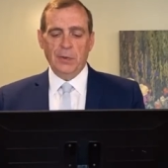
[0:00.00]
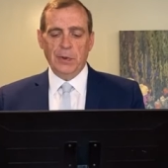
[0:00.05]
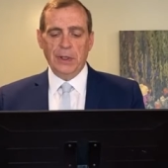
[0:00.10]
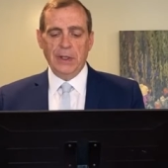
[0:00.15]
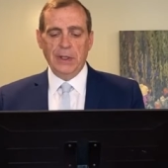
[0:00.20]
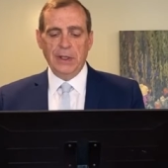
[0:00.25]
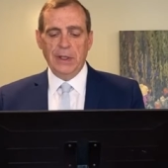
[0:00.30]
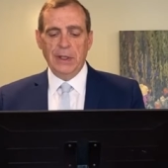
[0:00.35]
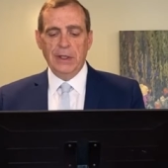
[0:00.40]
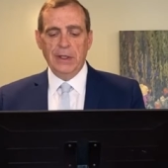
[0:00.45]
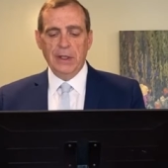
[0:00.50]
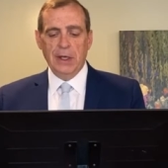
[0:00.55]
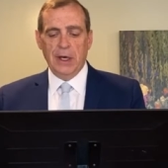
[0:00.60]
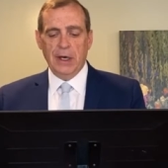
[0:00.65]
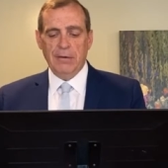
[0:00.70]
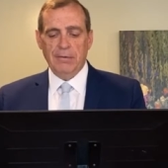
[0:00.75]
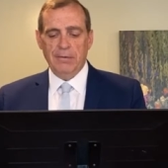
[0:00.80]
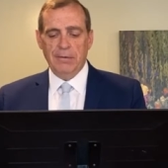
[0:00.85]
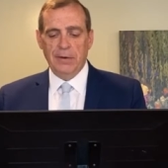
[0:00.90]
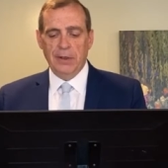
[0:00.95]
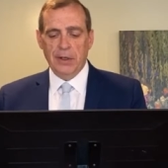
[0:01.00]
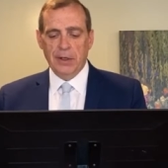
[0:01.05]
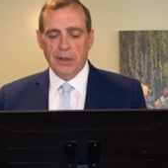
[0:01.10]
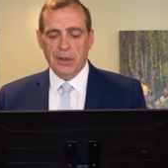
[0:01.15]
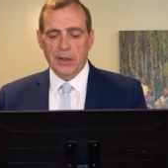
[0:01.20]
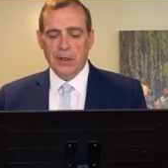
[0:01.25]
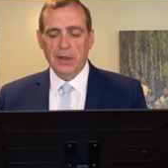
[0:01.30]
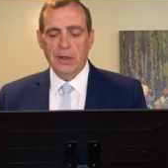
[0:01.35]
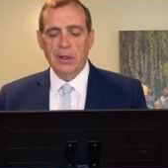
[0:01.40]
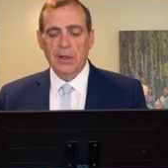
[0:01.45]
we need not
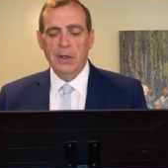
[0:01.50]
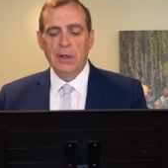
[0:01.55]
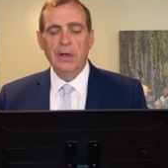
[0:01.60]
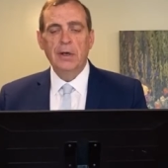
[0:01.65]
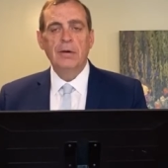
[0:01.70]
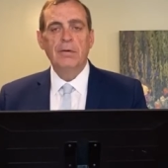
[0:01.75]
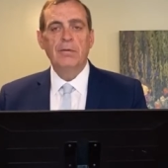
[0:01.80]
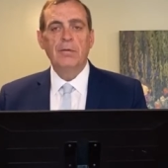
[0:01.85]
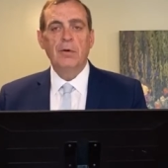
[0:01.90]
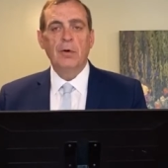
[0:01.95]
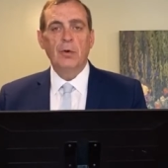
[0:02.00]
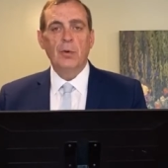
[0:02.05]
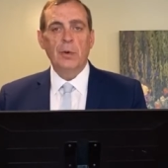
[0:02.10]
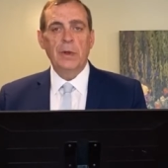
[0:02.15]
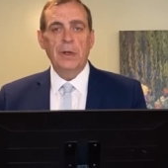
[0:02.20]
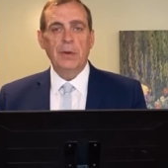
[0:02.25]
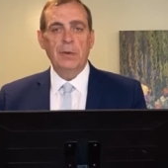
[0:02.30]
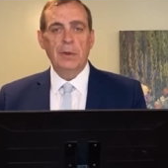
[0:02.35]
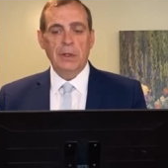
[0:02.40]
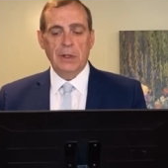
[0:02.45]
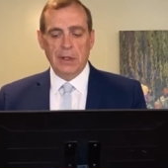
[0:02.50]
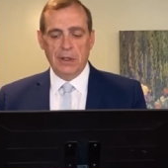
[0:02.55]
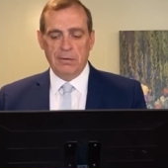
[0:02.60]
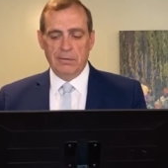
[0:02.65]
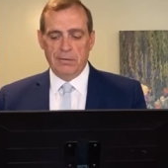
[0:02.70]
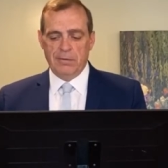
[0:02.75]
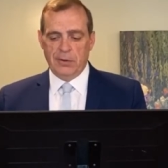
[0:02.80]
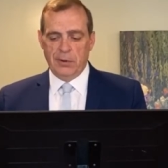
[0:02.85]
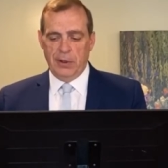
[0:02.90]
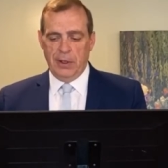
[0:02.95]
fear for we will
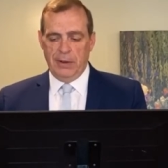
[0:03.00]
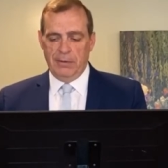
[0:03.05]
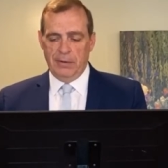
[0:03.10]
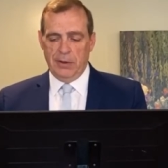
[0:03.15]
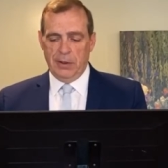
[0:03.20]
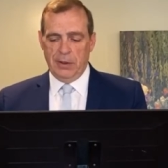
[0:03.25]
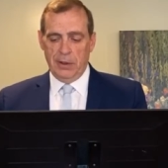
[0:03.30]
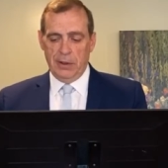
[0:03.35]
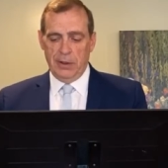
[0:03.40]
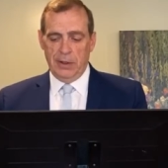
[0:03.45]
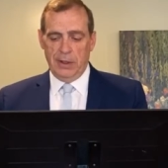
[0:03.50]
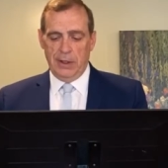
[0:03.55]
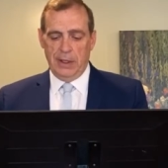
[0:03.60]
live forever,